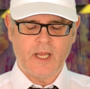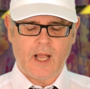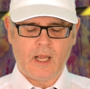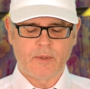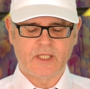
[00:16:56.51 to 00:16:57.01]

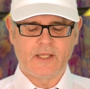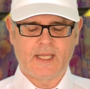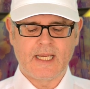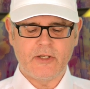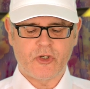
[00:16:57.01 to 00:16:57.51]
I was in the
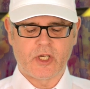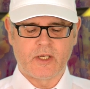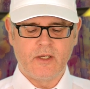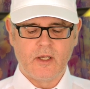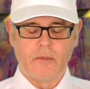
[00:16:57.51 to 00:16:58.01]

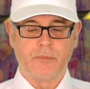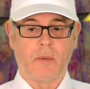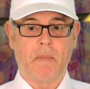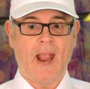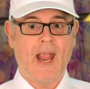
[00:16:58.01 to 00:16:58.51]
kitchen
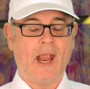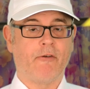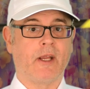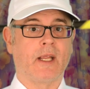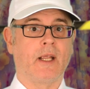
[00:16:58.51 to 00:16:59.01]

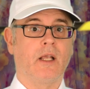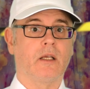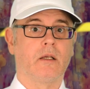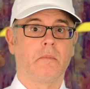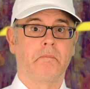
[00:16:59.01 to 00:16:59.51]
preparing
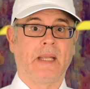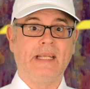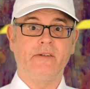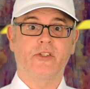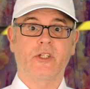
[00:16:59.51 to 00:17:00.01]

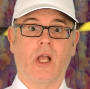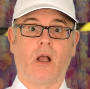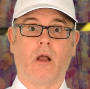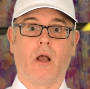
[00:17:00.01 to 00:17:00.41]
pizza.